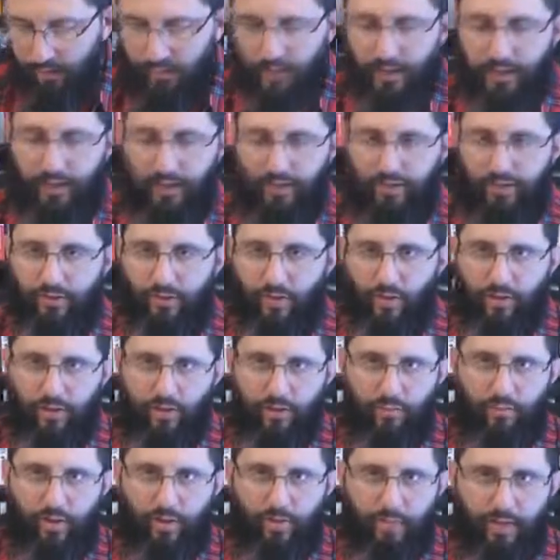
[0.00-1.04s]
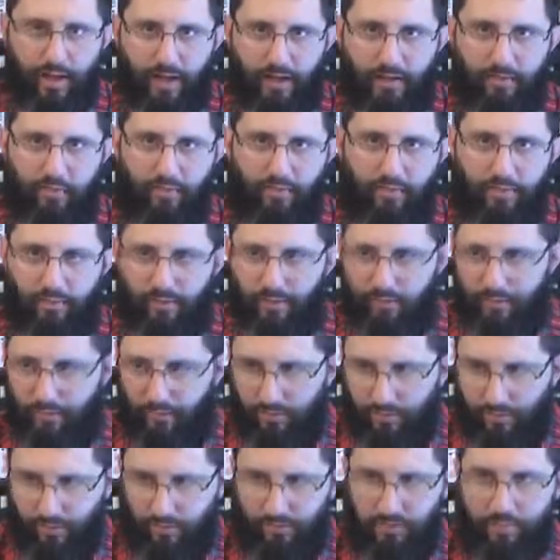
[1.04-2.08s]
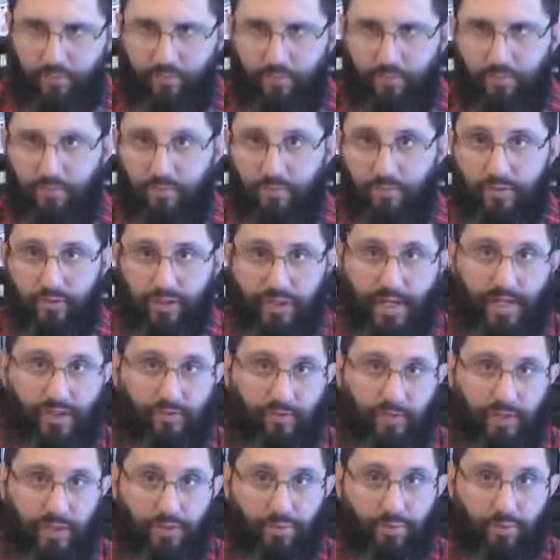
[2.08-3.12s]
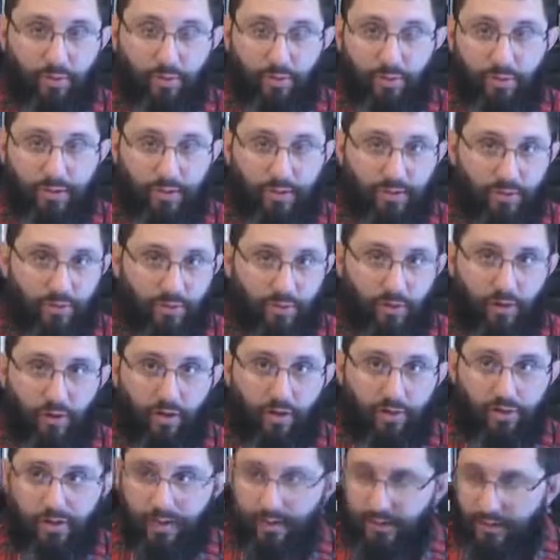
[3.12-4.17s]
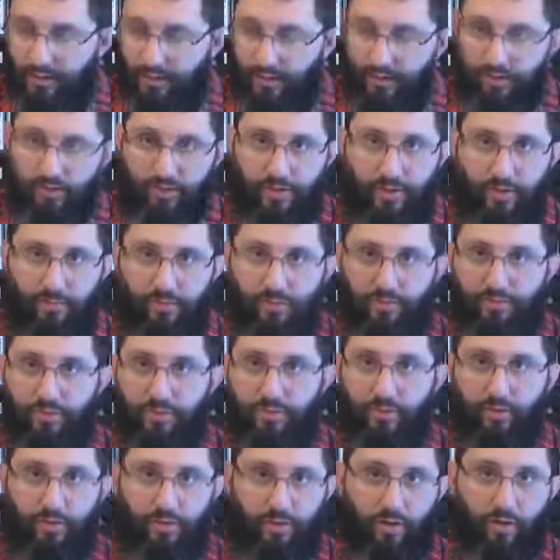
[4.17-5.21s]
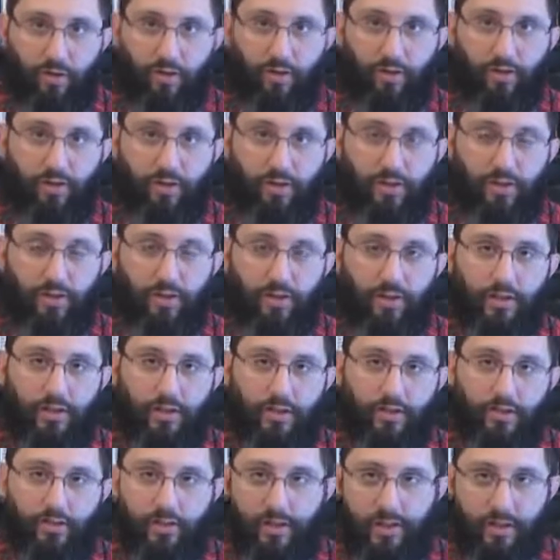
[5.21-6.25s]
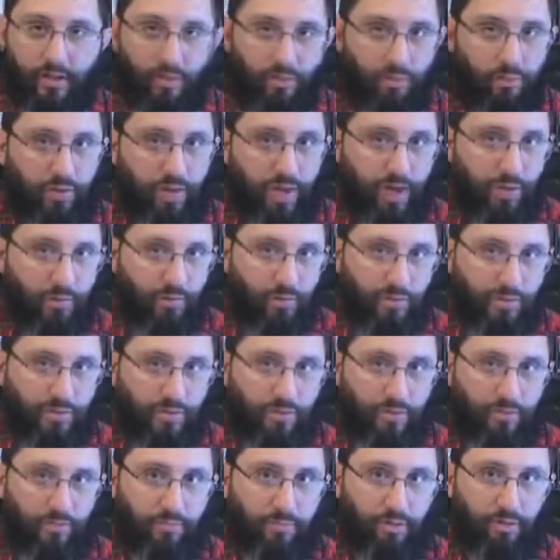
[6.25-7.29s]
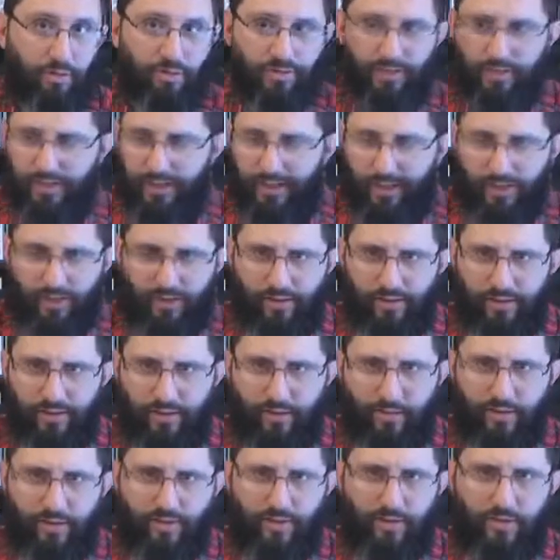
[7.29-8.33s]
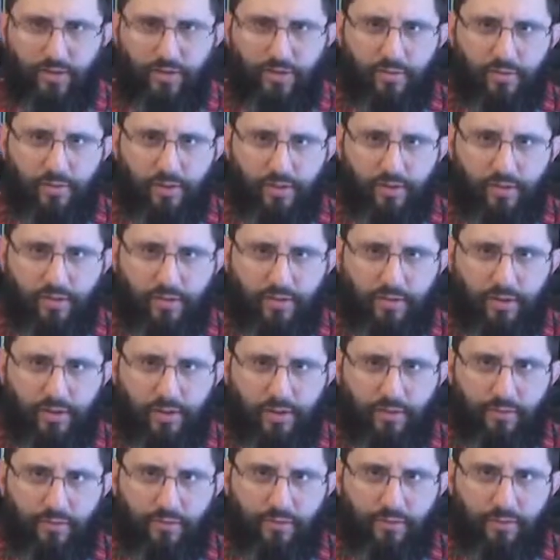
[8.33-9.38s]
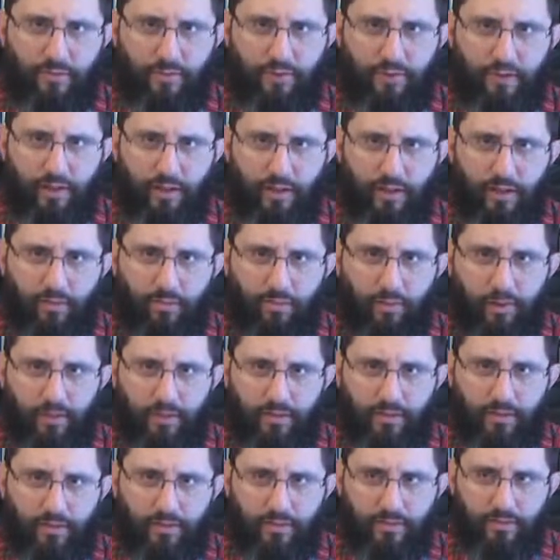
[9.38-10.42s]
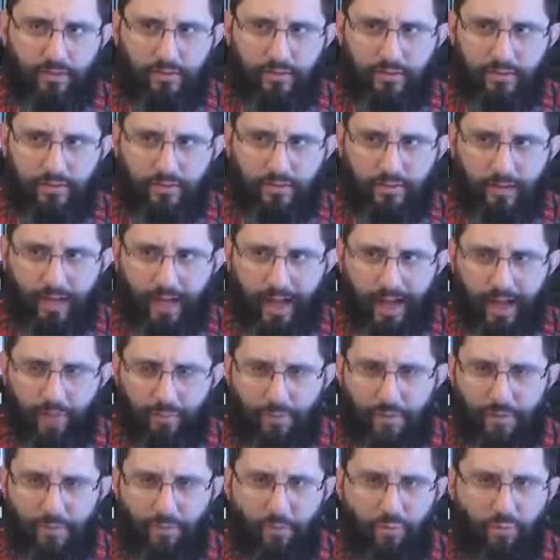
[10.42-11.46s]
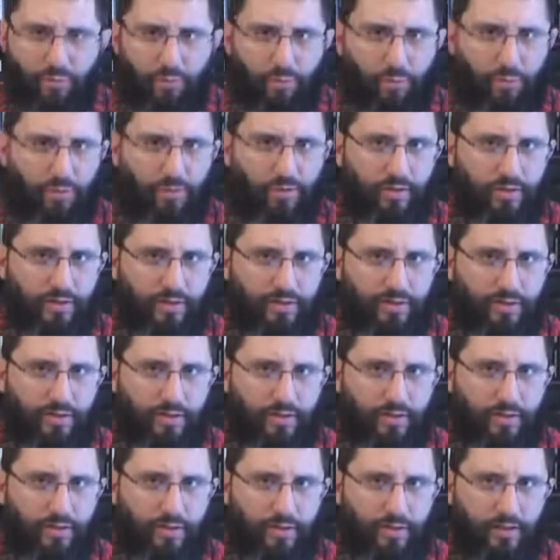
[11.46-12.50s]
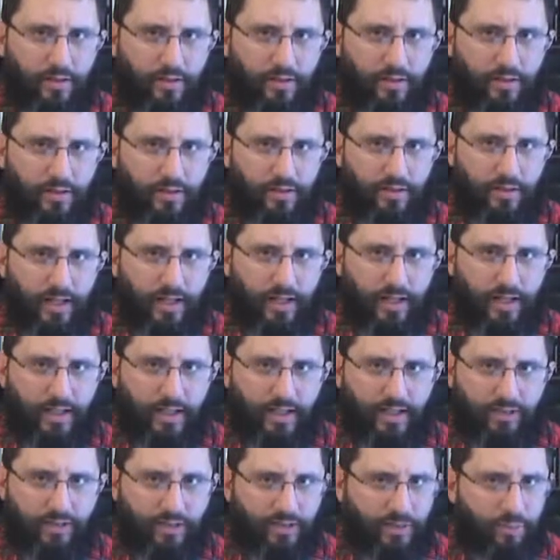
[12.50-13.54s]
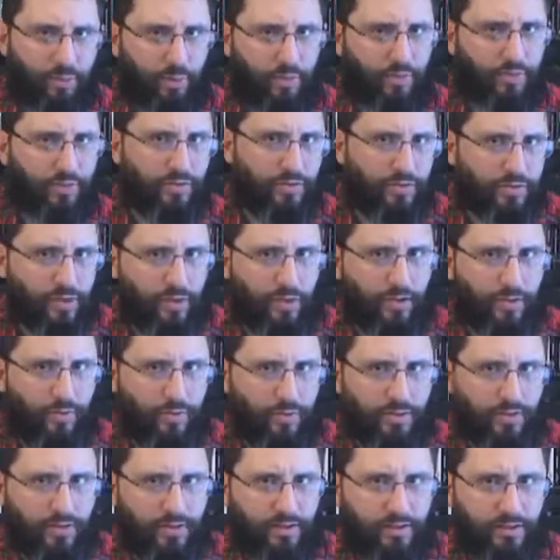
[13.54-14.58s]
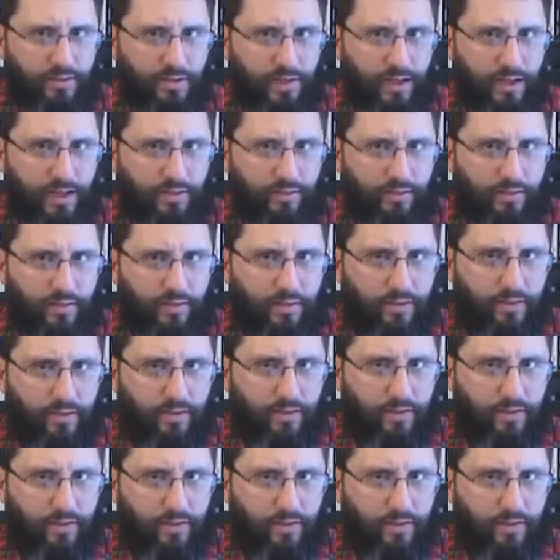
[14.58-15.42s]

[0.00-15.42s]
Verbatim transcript: Okay, and it's talking about, you know, saved people going to law, taking each other before the law to handle problems. And Paul's saying, hey, you need to be judging among yourselves. But how much more important is it to say, is this person genuinely saved?